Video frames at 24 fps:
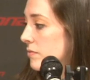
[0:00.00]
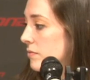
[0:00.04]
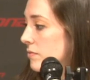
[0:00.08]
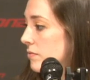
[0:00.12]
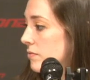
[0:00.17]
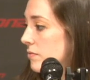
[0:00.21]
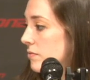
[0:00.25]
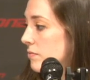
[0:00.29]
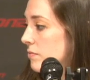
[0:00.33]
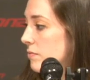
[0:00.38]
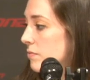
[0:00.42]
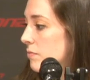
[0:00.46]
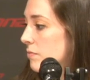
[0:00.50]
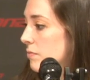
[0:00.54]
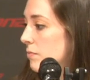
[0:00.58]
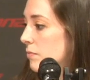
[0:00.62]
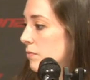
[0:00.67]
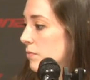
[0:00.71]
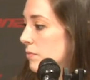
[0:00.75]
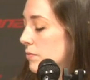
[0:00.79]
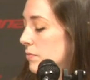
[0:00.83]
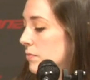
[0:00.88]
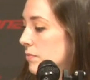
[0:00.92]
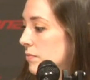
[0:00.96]

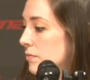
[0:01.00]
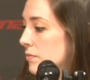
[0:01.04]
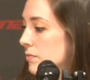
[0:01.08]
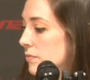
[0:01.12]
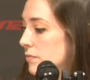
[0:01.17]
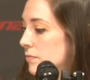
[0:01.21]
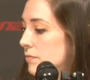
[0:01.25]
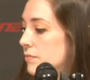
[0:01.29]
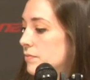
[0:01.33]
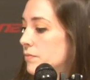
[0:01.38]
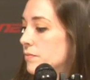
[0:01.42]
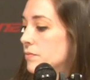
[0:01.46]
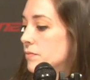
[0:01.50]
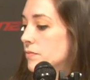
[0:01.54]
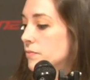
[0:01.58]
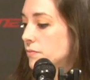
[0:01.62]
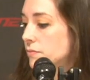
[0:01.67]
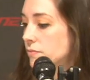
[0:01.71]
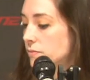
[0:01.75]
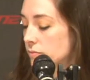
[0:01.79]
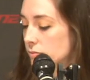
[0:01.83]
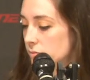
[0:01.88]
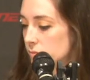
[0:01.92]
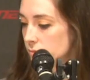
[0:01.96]

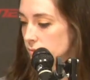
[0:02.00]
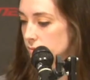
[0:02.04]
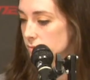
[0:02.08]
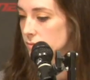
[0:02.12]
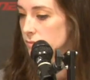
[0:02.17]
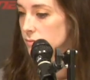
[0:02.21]
[no speech]